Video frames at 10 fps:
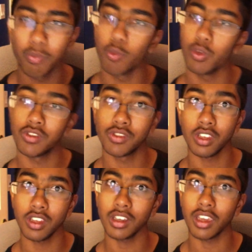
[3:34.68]
we've
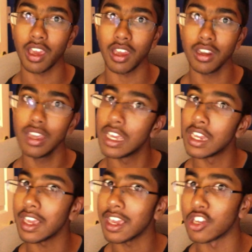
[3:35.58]
seen again
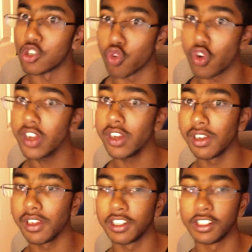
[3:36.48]
in Android,
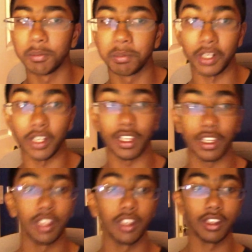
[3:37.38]
but
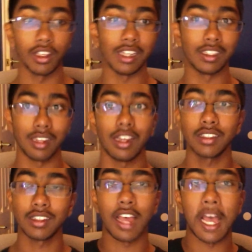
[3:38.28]
it's
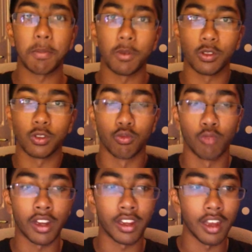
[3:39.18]
nice that Apple's
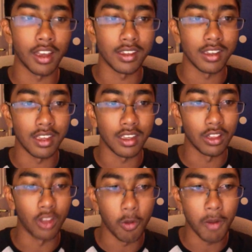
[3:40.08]

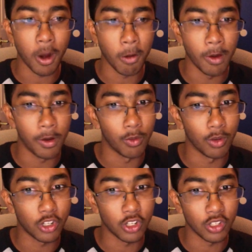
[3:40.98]
recognizing low power mode,
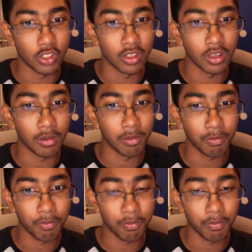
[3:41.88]
which is
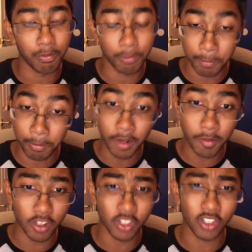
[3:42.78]
pretty
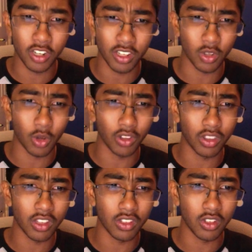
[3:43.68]
much does all the
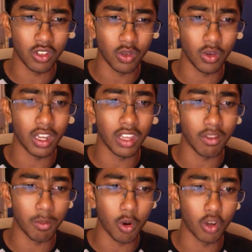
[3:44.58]
things you do and
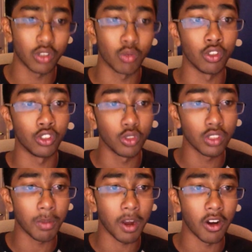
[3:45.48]
even more to
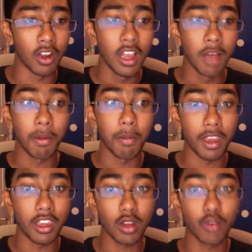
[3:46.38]
reduce the power, but
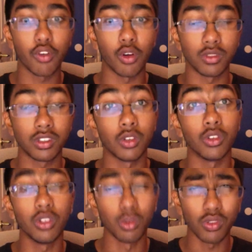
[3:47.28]
make your phone still
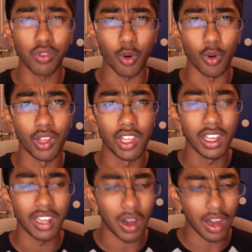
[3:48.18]
useful.
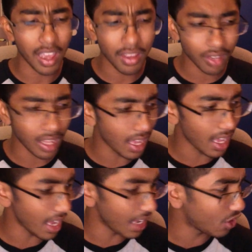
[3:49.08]
Now, I have
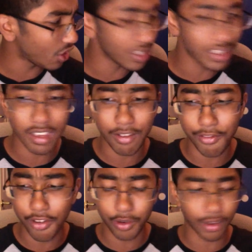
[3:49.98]
an HTC
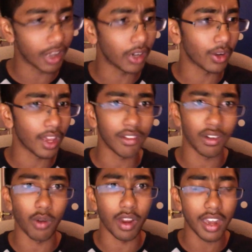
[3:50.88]
phone, I don't have
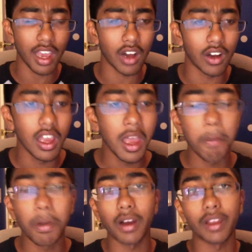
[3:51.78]
it right now,
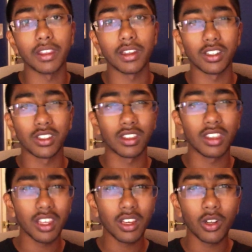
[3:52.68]
but there's a
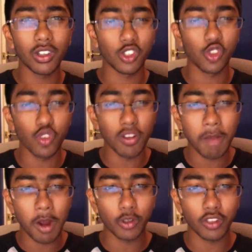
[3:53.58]
thing called extreme
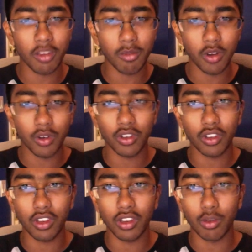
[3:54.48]
power saving mode.
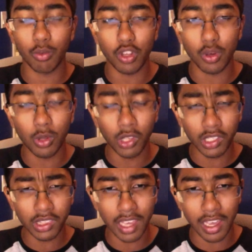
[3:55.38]
When you
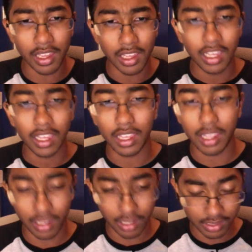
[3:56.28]
click that,
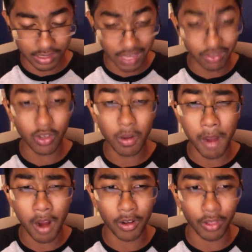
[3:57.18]
it saves all your
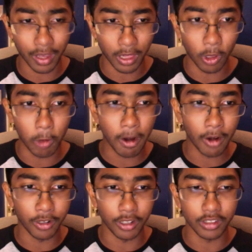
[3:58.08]
power like low
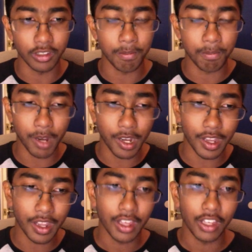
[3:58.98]
power does,
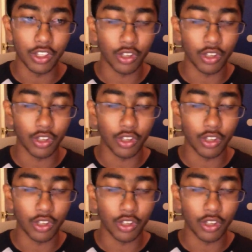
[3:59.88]
but you can